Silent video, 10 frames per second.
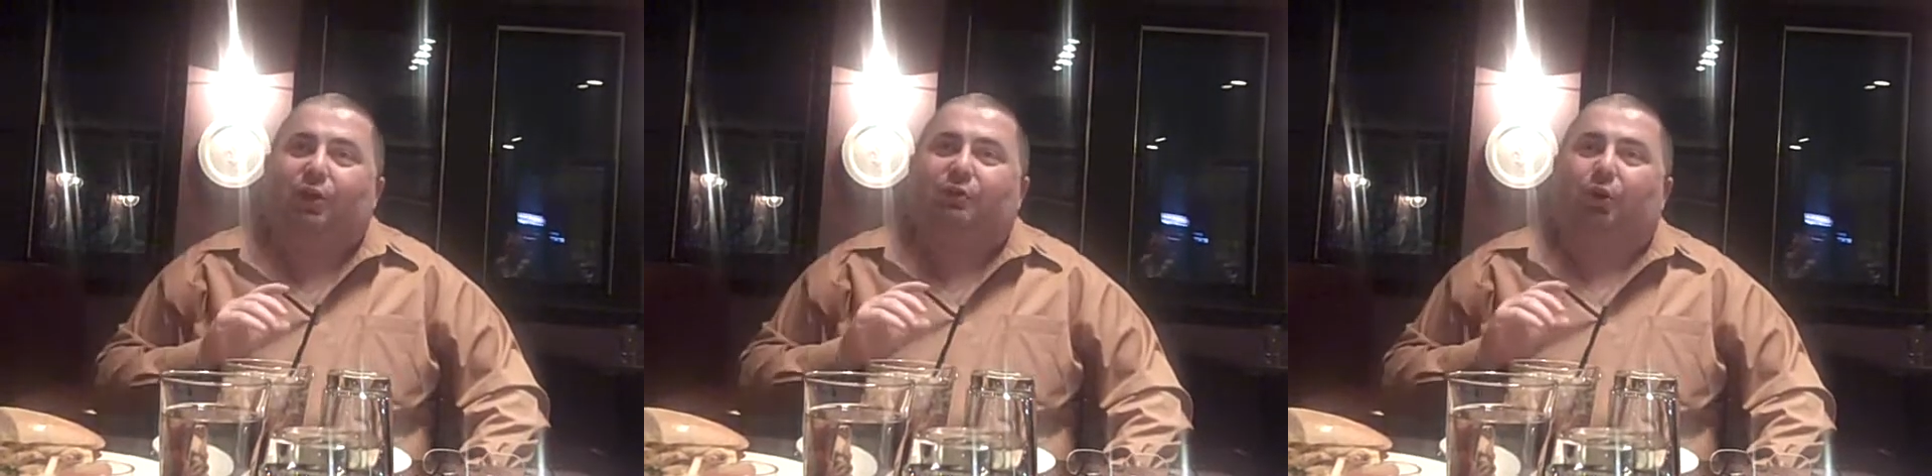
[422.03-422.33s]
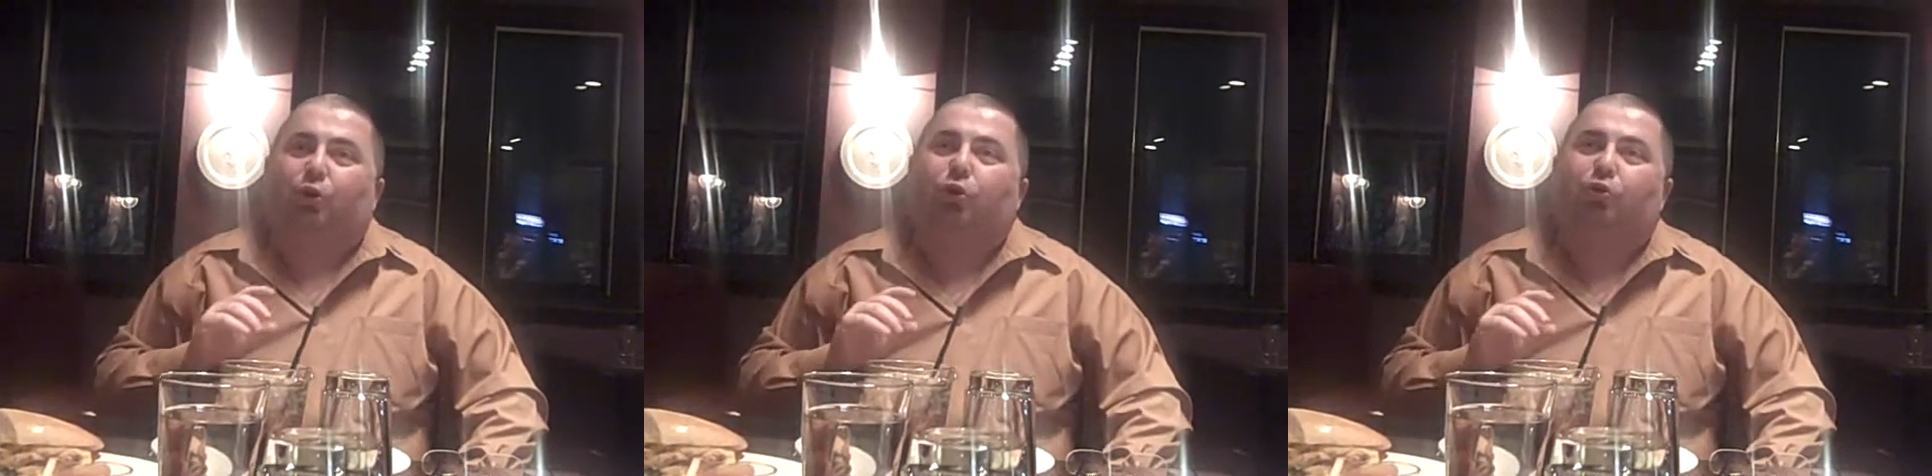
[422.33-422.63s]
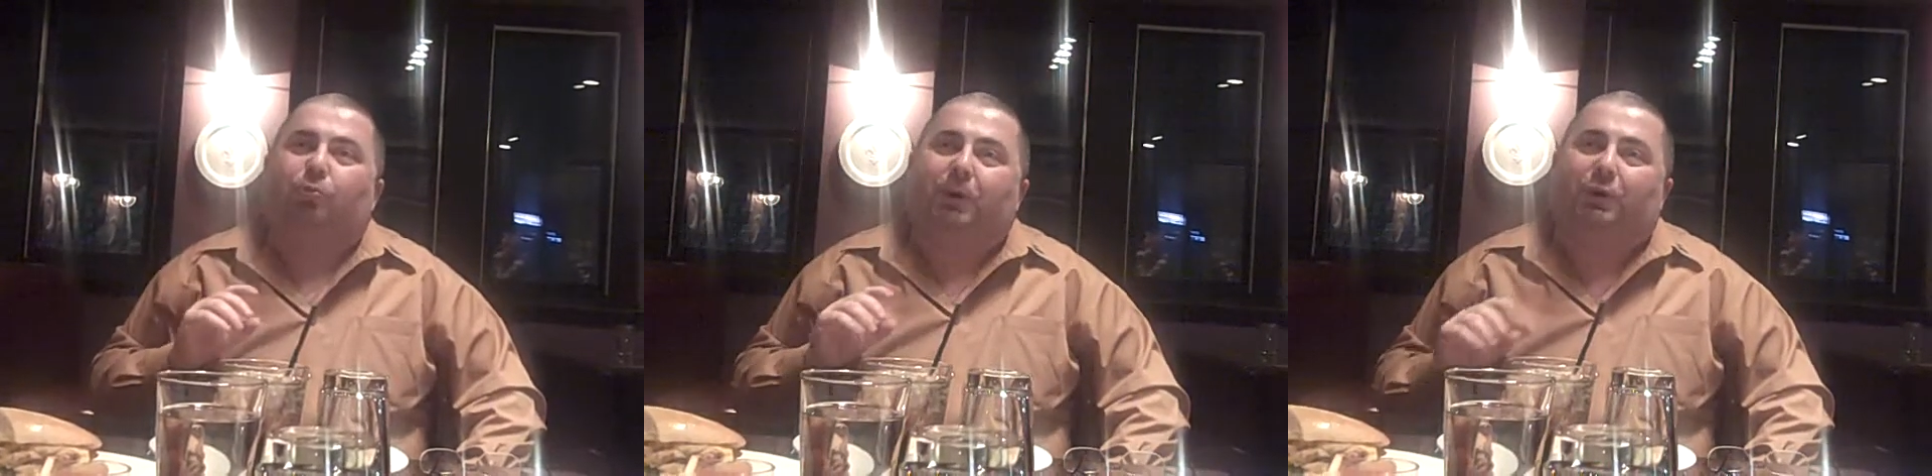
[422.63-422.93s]
So
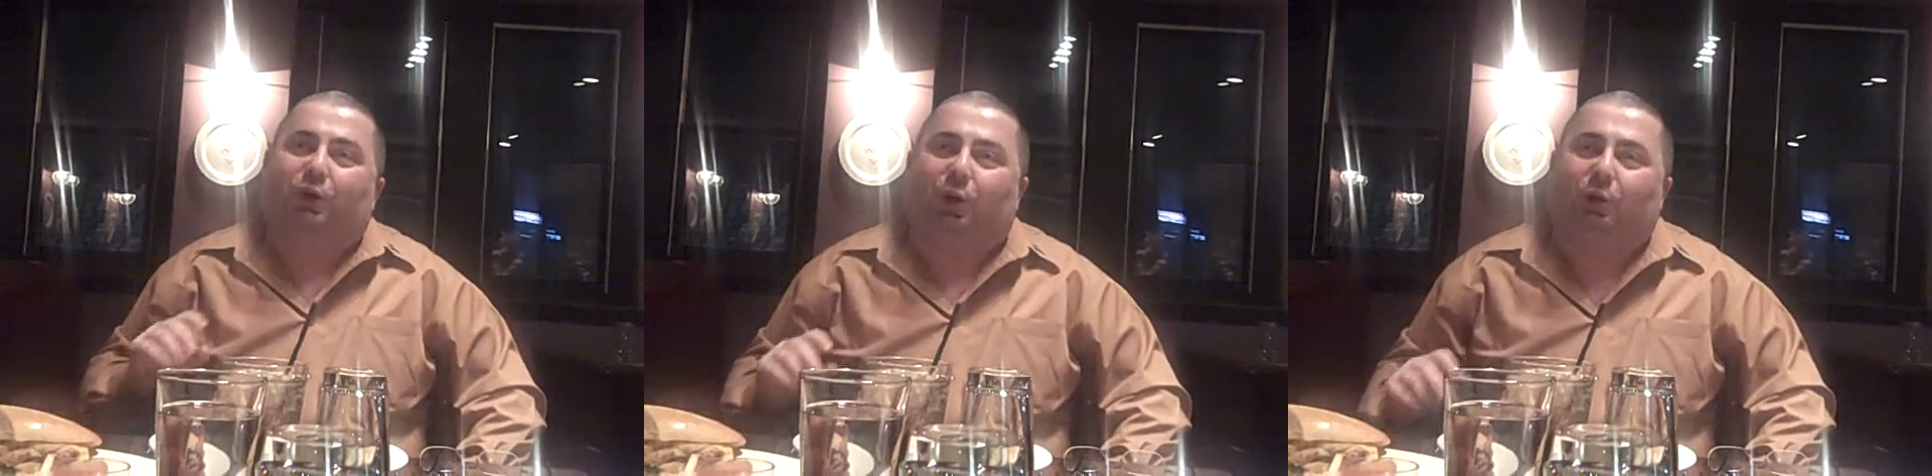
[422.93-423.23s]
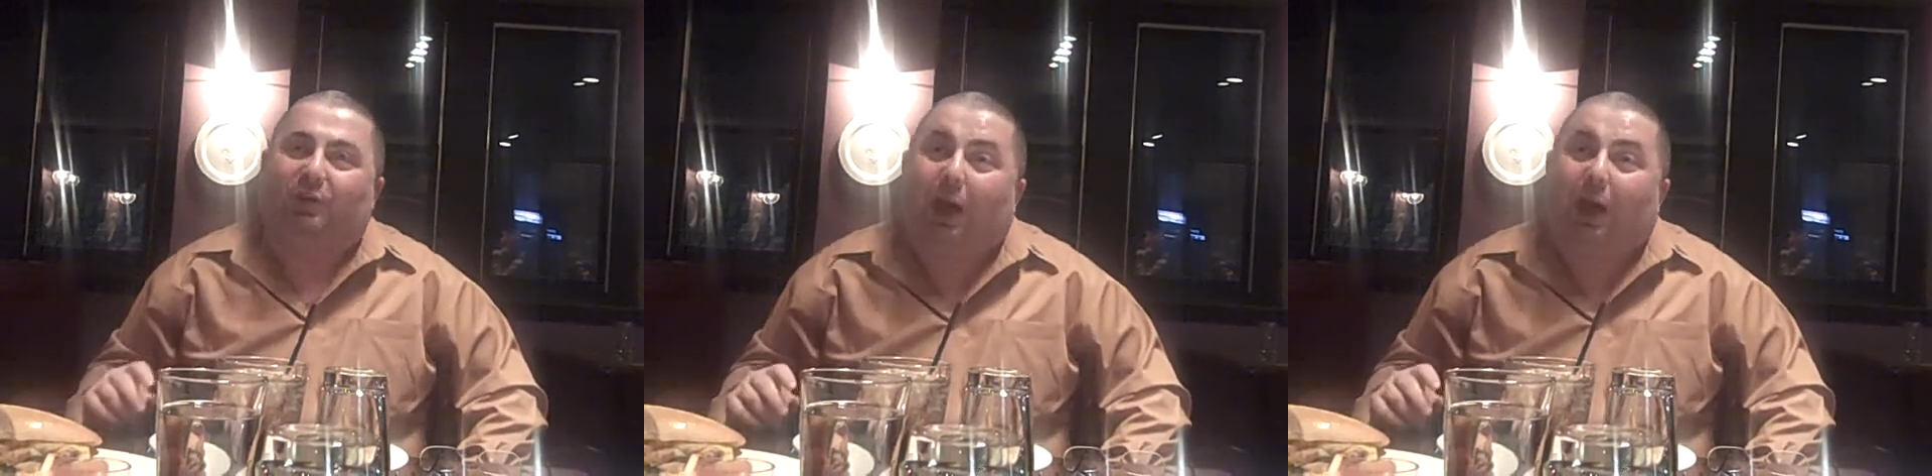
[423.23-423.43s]
who but shows